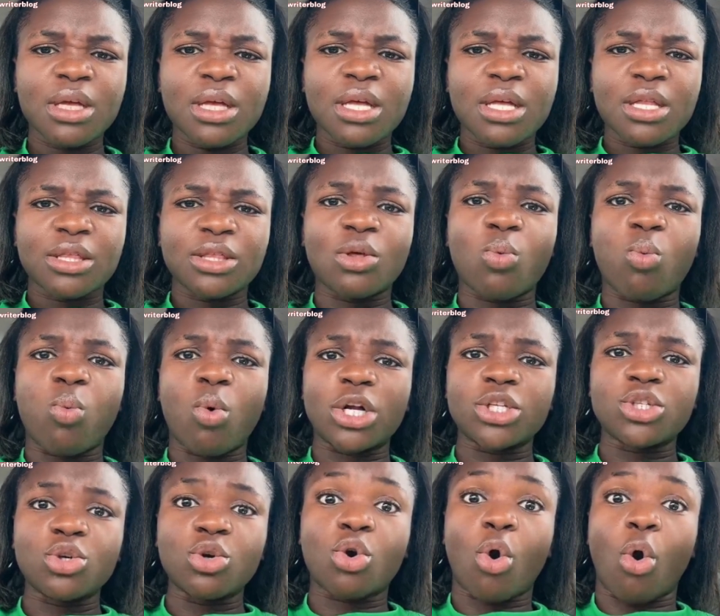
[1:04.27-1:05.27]
the one
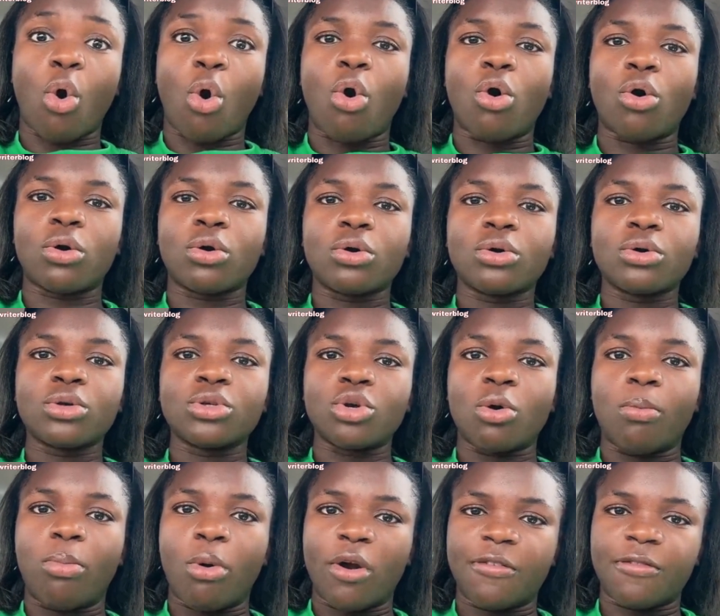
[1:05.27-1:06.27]
you call your
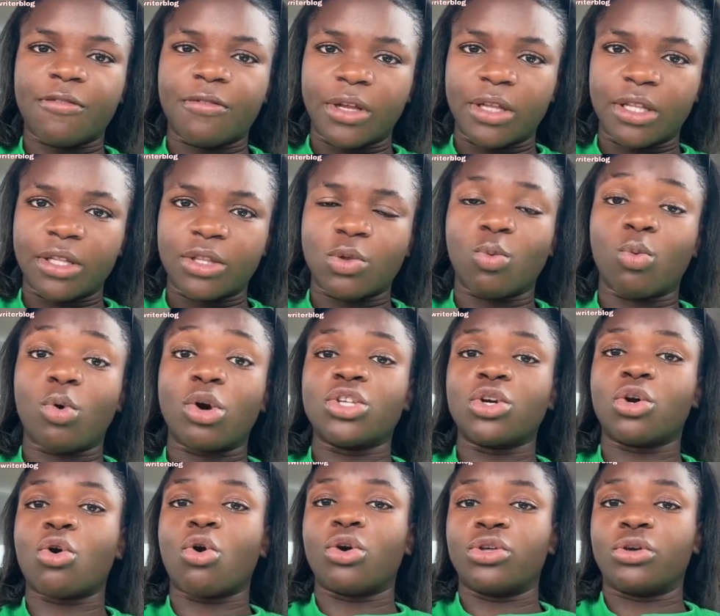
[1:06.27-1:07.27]
boyfriend, the one you
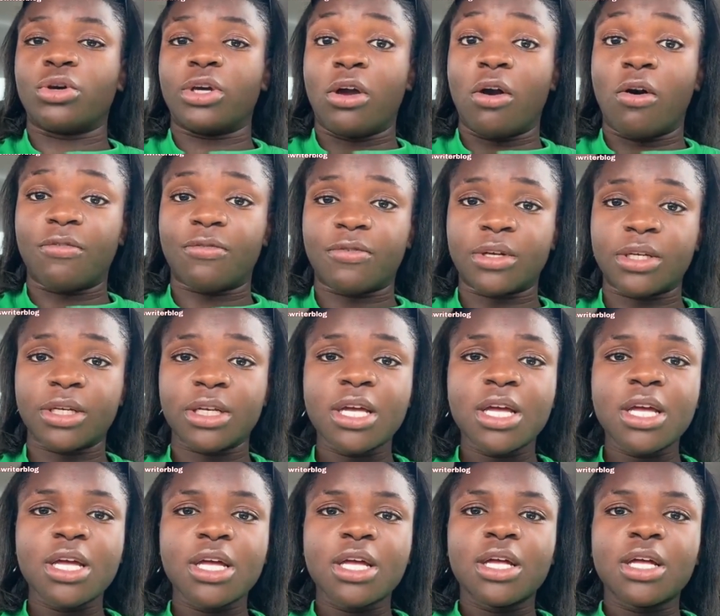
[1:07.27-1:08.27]
call your girlfriend,
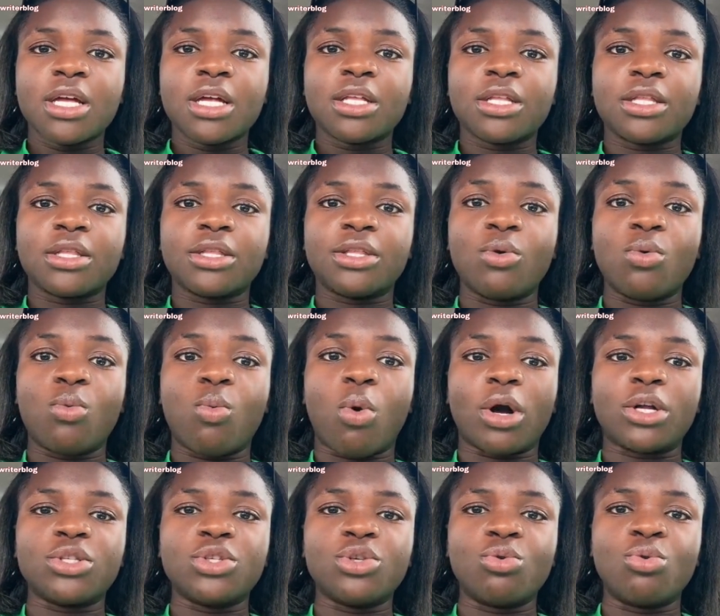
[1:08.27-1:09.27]
the
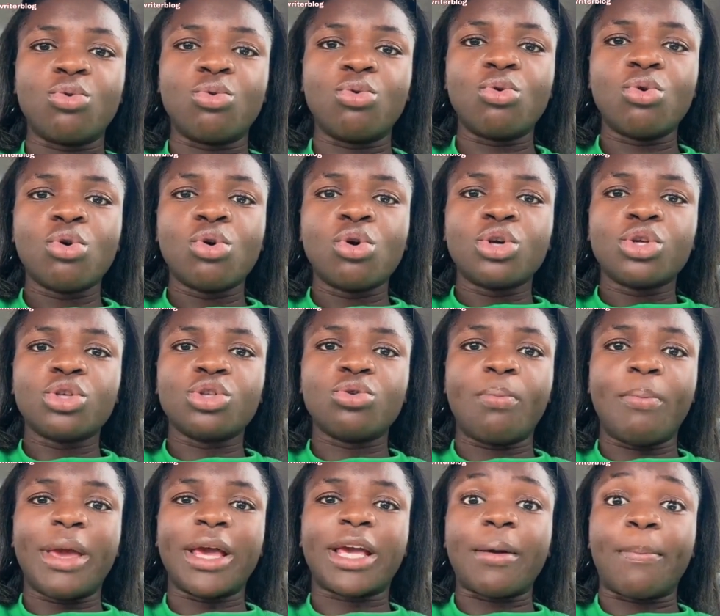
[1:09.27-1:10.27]
one you
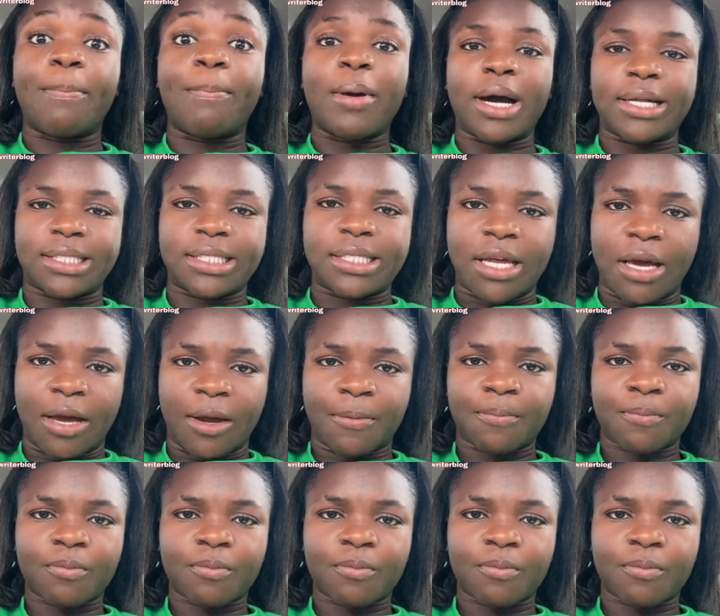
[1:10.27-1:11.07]
make a partner,